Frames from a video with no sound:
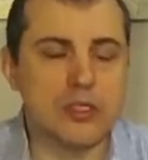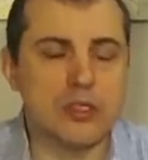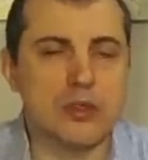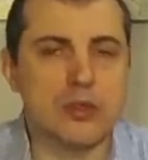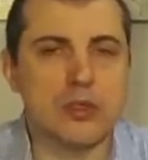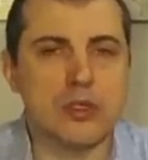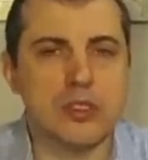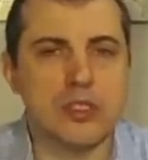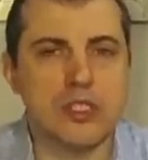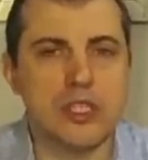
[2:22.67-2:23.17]
in
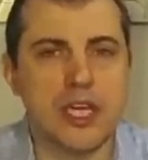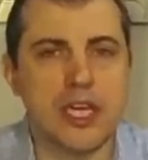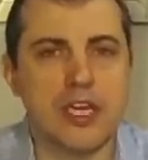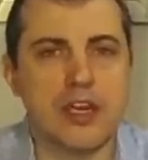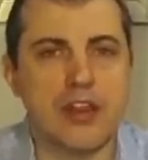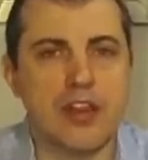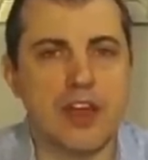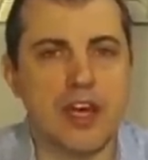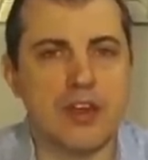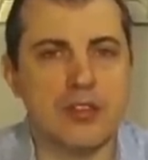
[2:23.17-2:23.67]
order to get
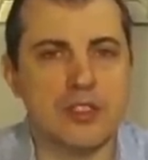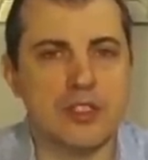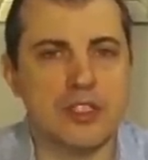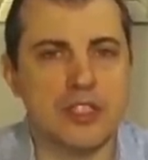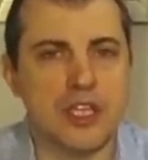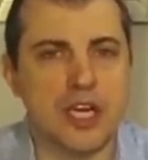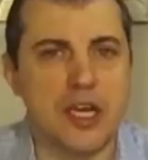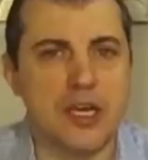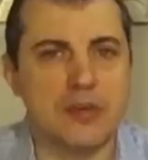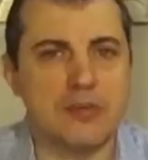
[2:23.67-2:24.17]
a thousand
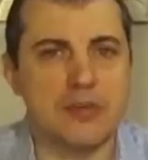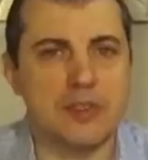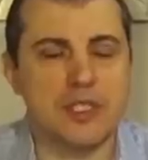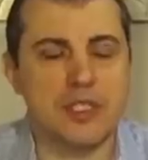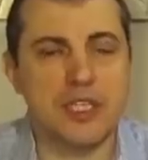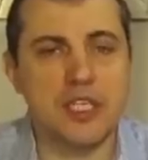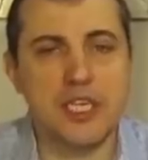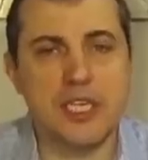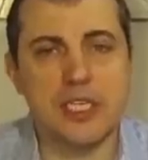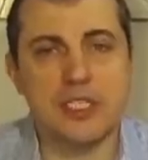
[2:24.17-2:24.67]
times
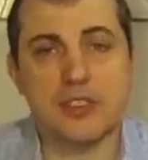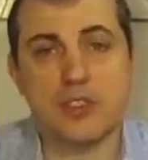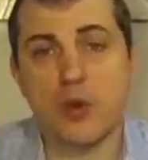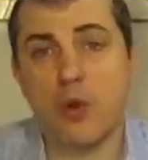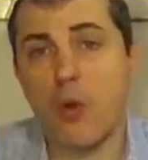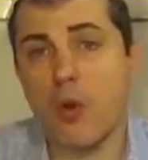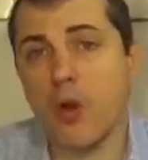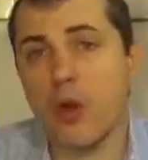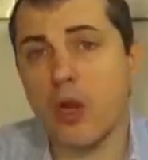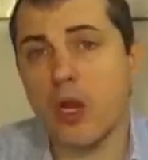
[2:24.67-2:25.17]
the keys,
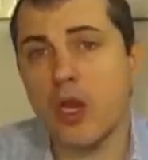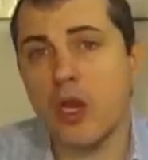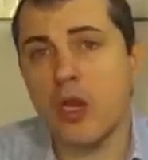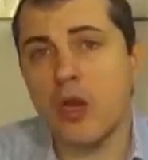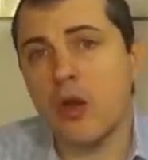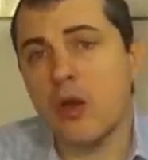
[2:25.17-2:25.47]
or